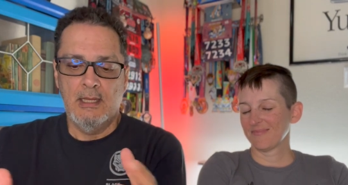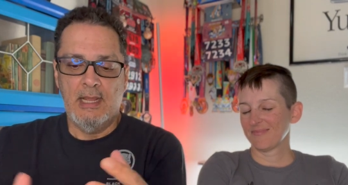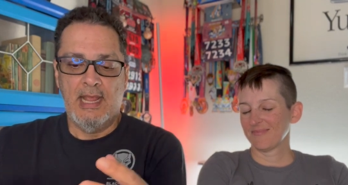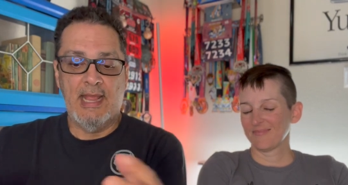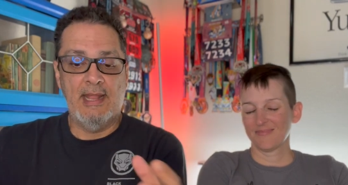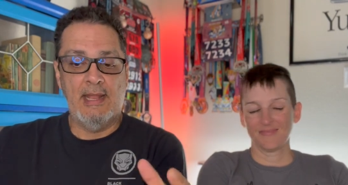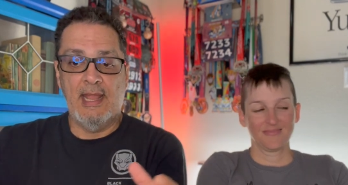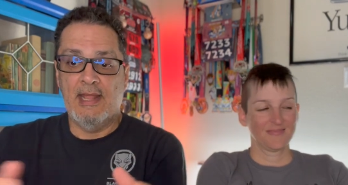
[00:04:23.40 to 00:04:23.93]

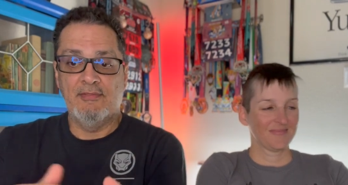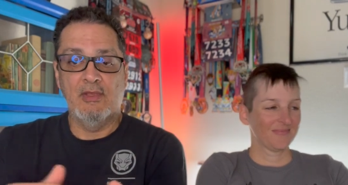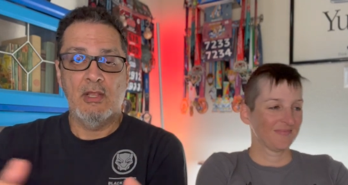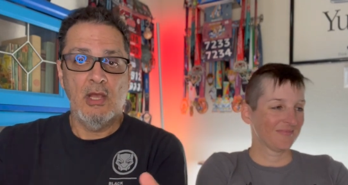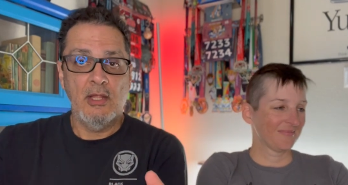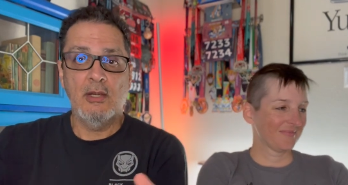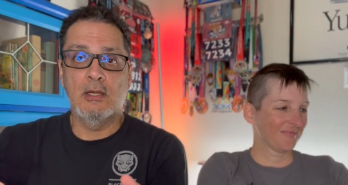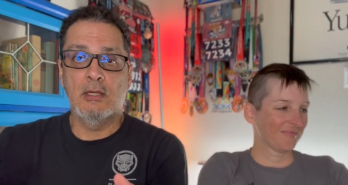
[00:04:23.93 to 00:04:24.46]
Speaker 1: And the
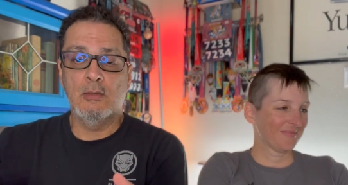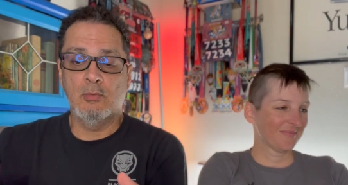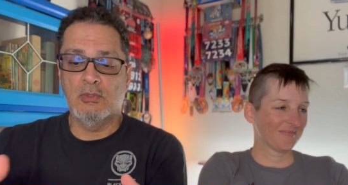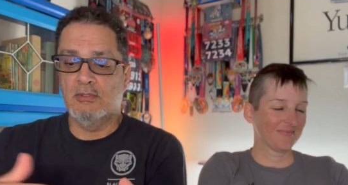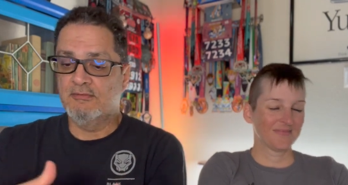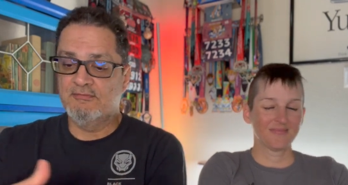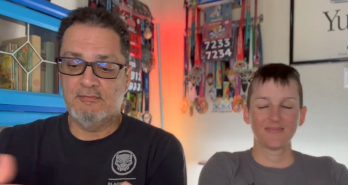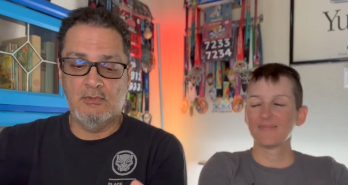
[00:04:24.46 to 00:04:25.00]
cutter
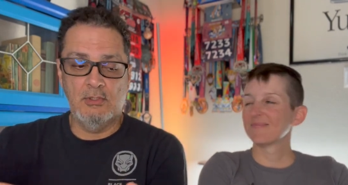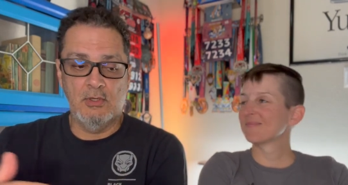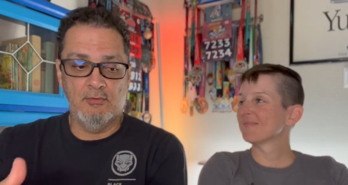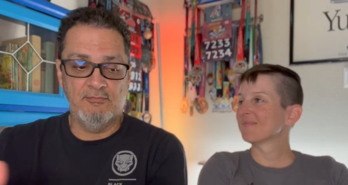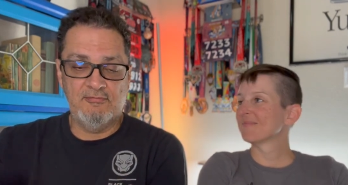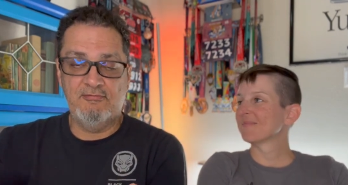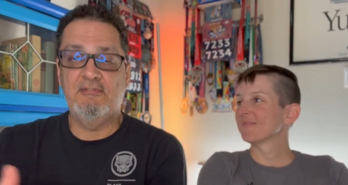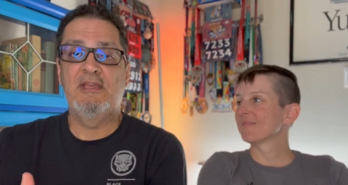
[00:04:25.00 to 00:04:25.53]
will, you know,
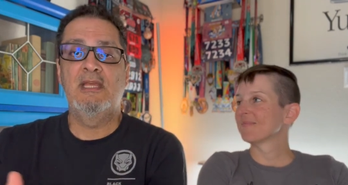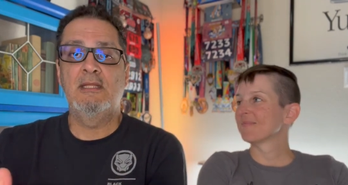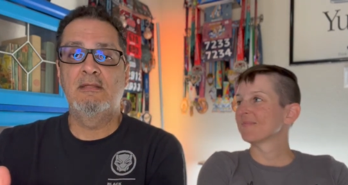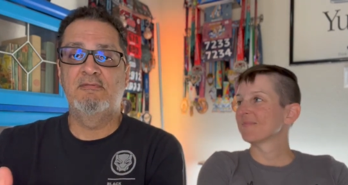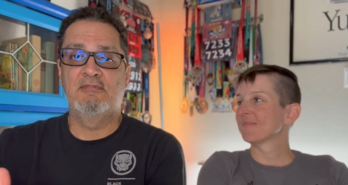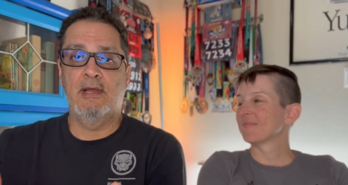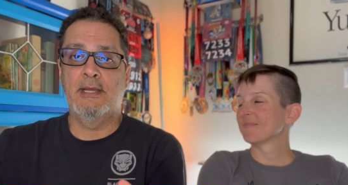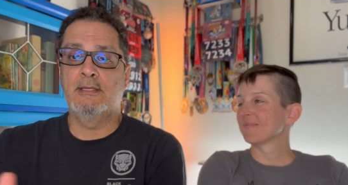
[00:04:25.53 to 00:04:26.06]
feed the
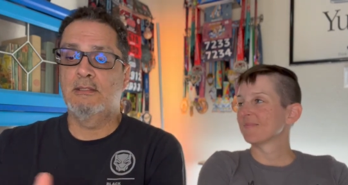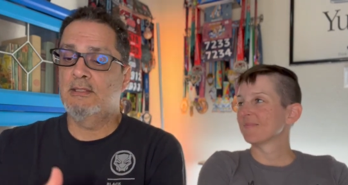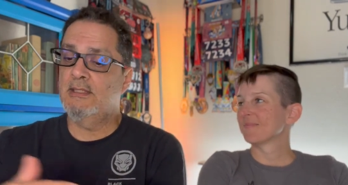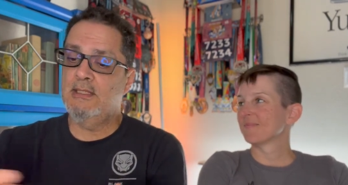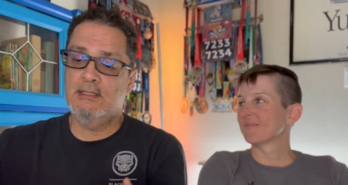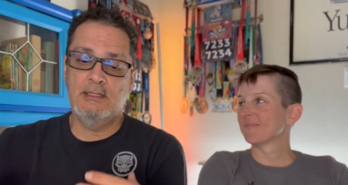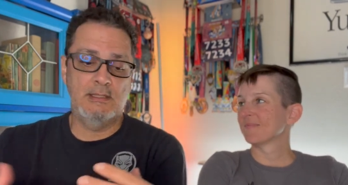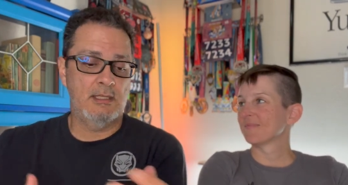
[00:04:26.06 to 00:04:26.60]
vinyl
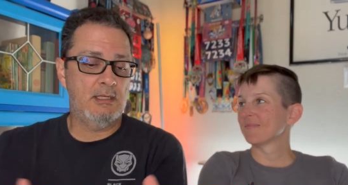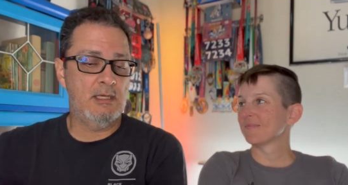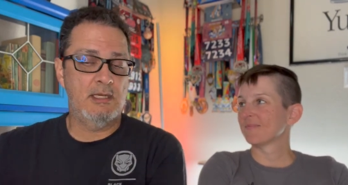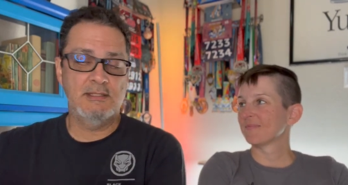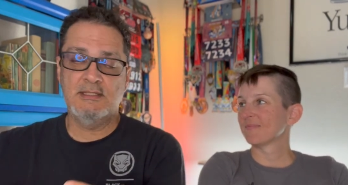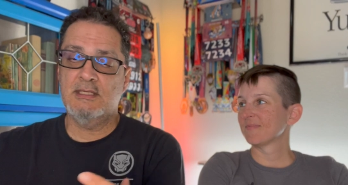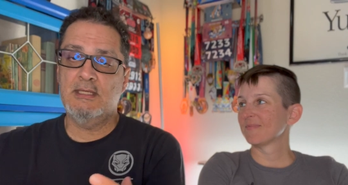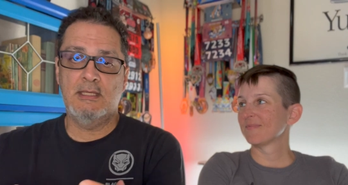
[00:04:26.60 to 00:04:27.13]
in and it
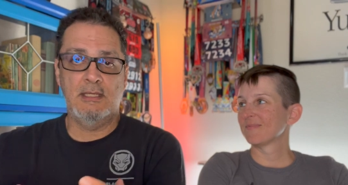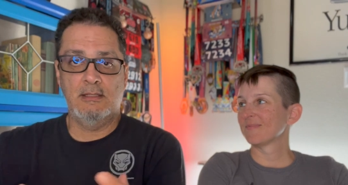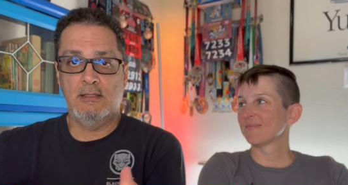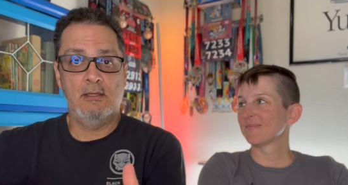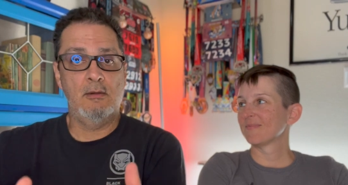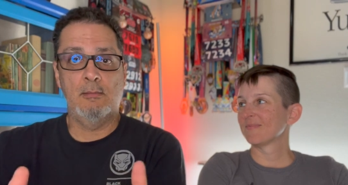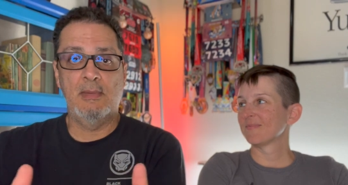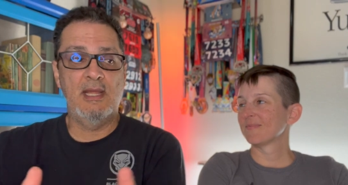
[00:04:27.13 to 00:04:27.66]
cuts it. And
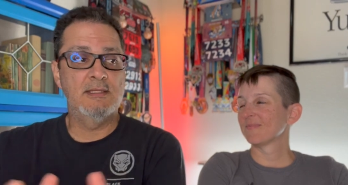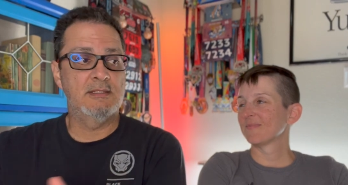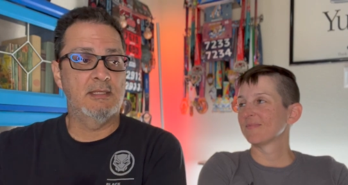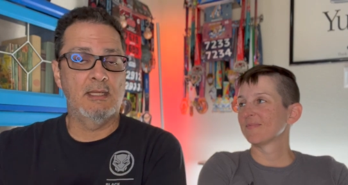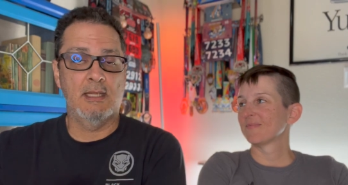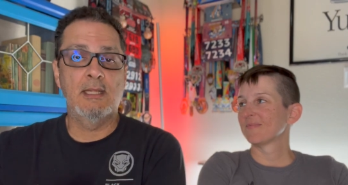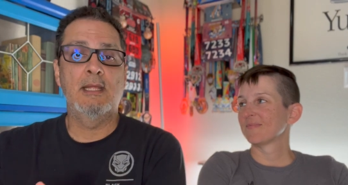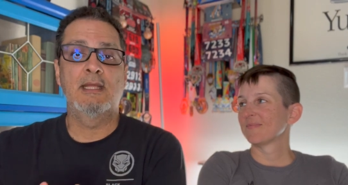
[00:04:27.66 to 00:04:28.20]
they're
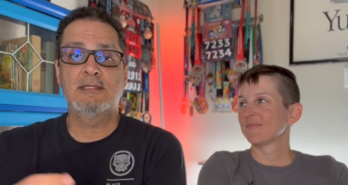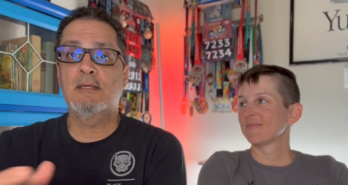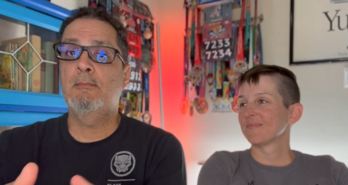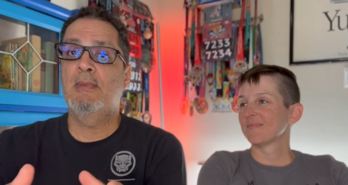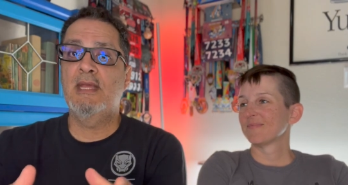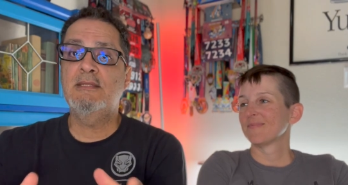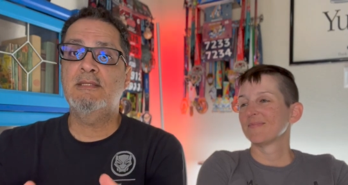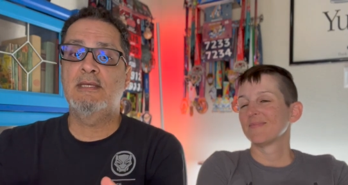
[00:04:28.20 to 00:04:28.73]
amazing. It's
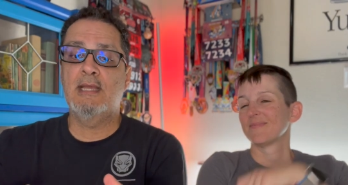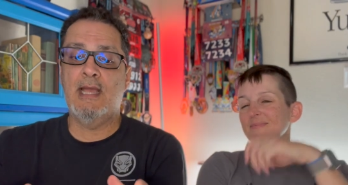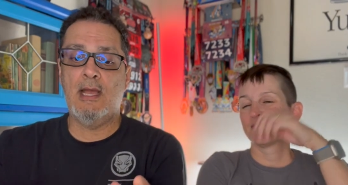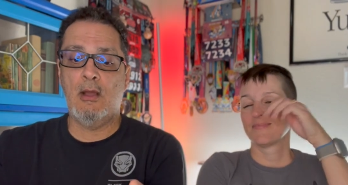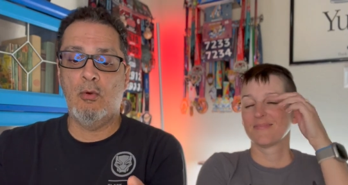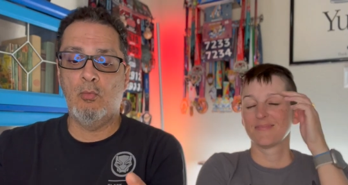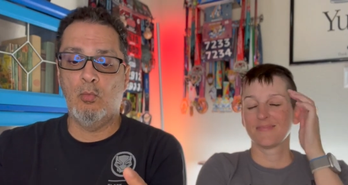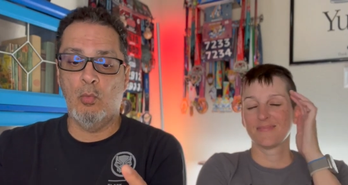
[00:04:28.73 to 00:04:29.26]
amazing
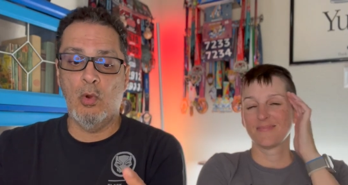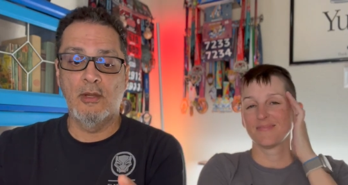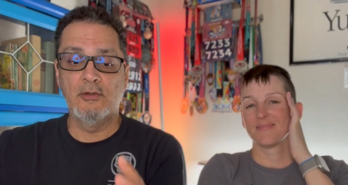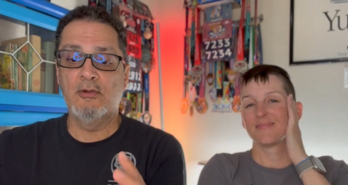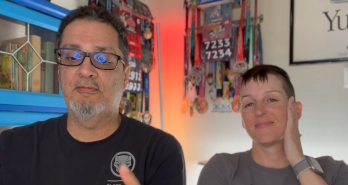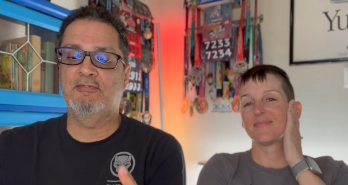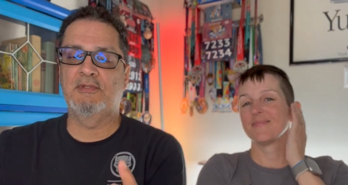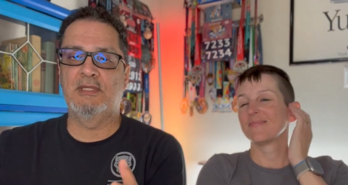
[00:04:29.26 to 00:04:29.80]
how
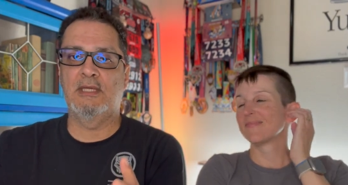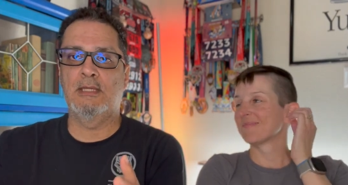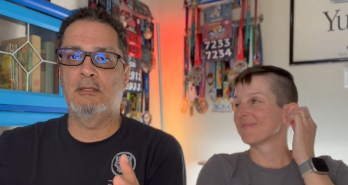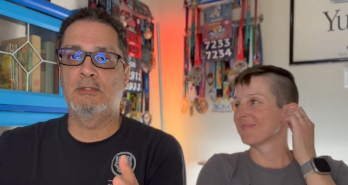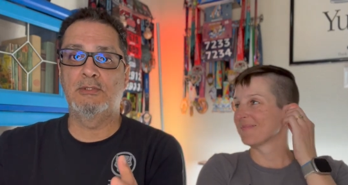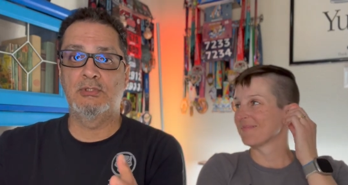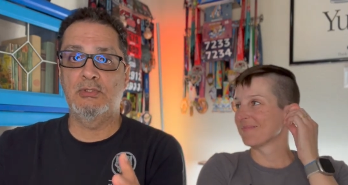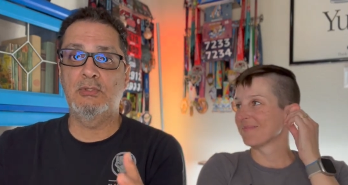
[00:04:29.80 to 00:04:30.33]
wonderfully
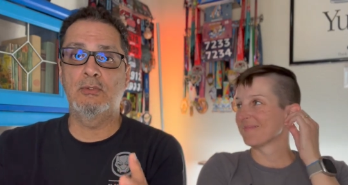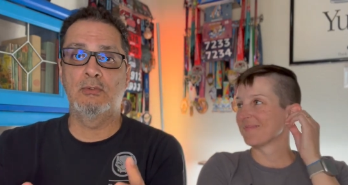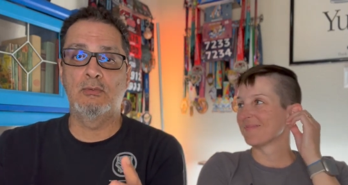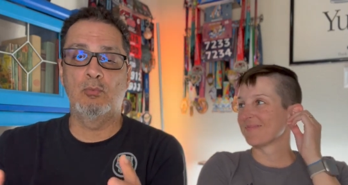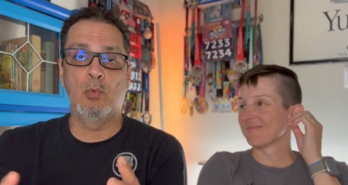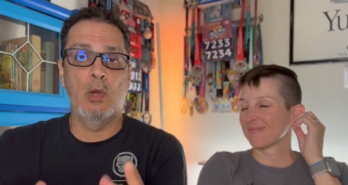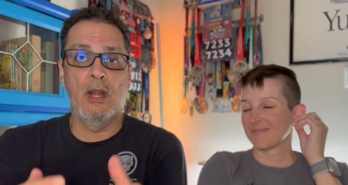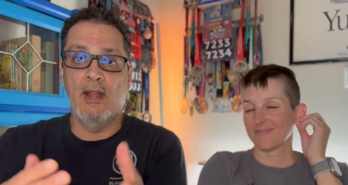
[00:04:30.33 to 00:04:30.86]
it'll do
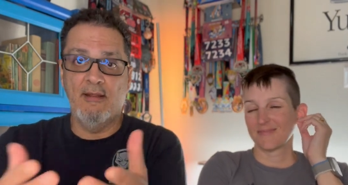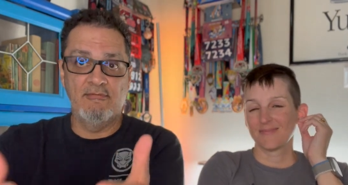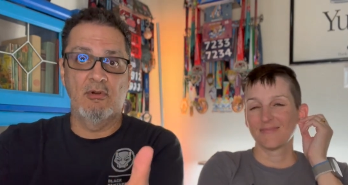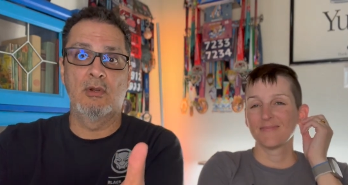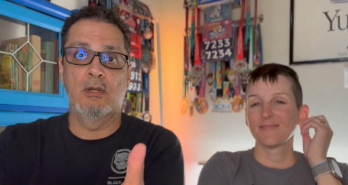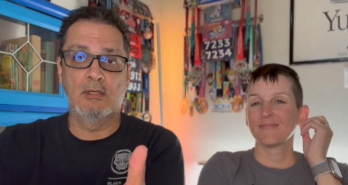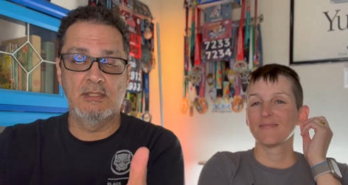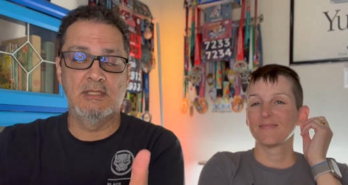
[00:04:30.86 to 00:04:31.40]

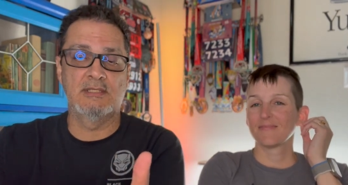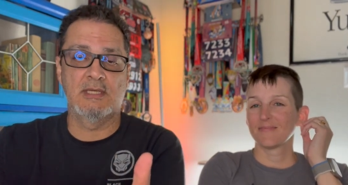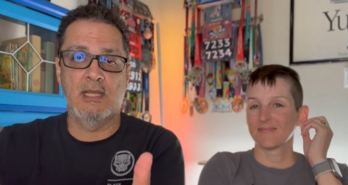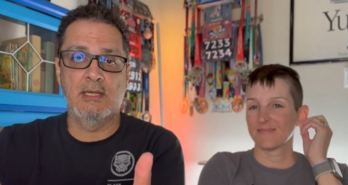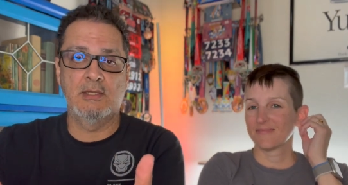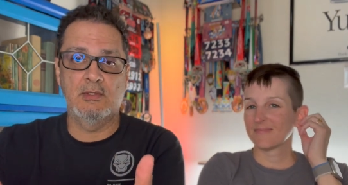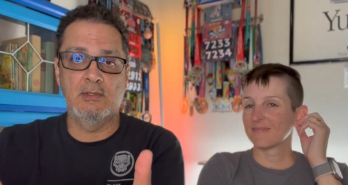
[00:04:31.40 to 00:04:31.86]
whatever design you